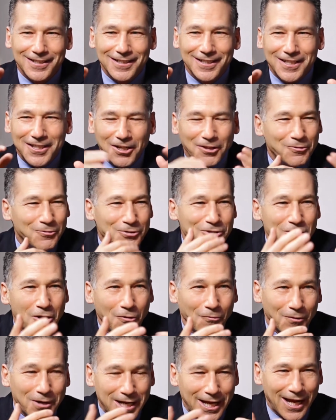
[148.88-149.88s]
you know, there was no
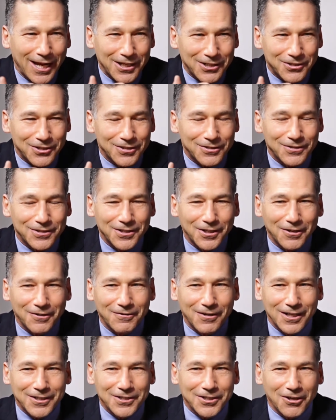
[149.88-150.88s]
reaction.
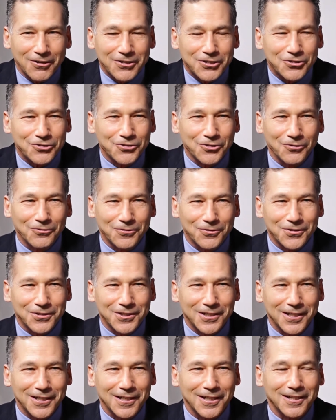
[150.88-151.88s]
So I saw his shoulders
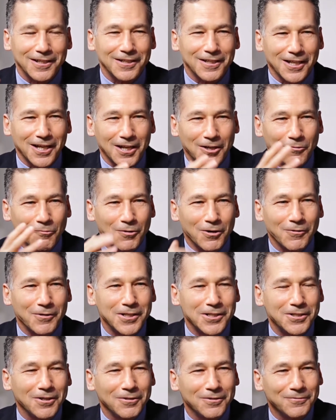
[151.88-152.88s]
sink, and in a kind of weary
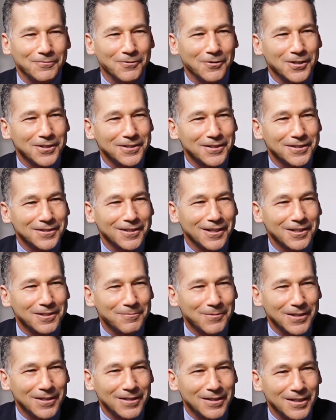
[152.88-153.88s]
tone of voice, he said to
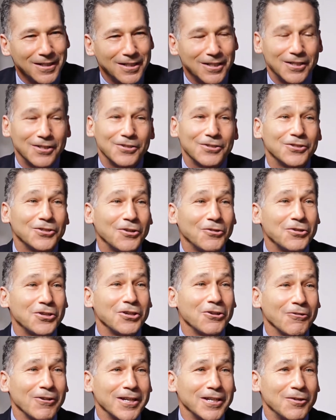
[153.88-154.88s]
me, "So
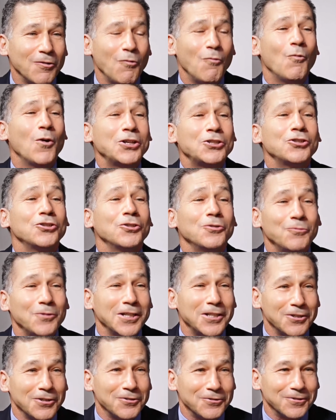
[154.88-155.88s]
Ury, what should we
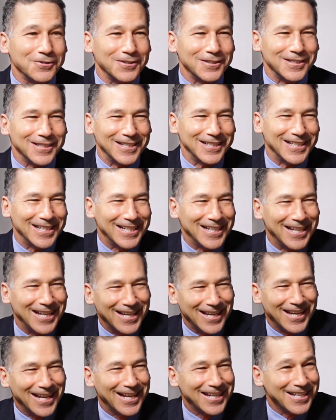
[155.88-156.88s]
do?"
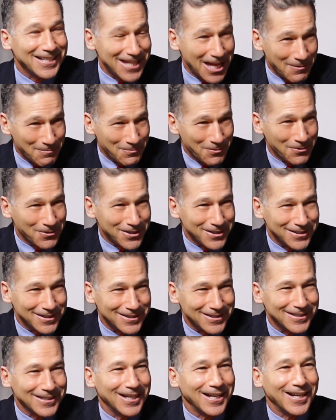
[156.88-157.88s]
And at that point,
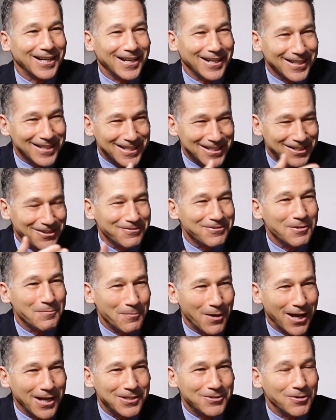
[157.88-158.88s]
you know, the
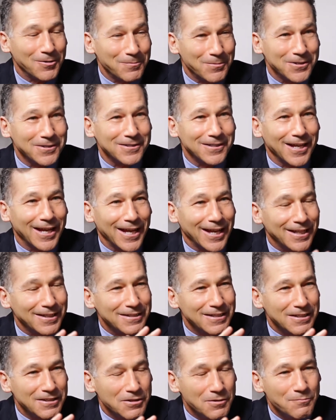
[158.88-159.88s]
mind opened
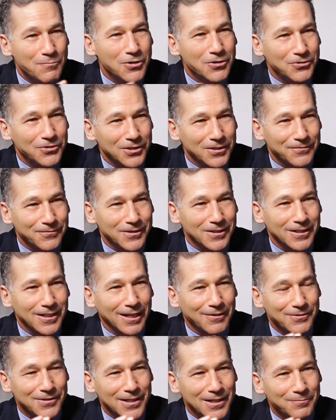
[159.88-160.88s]
and the mood shifted, and
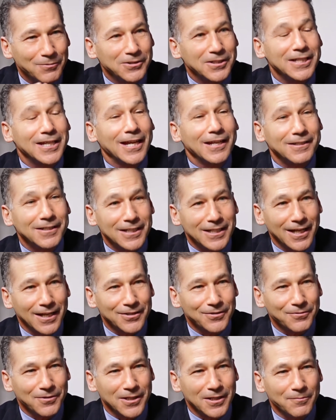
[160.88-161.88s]
I was able to get to
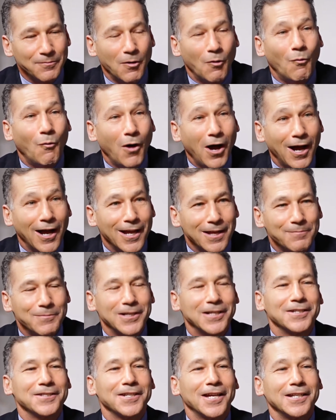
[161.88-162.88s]
yes with him. Why?
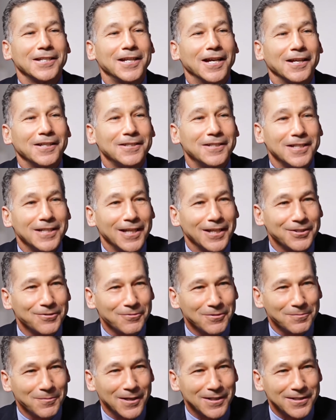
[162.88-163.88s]
Because I'd gotten to yes
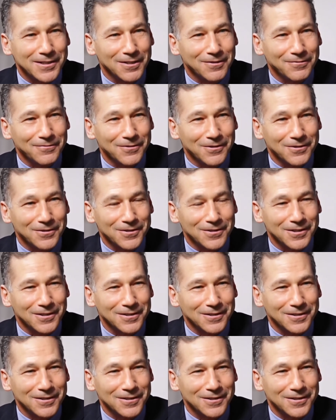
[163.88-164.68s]
with myself first.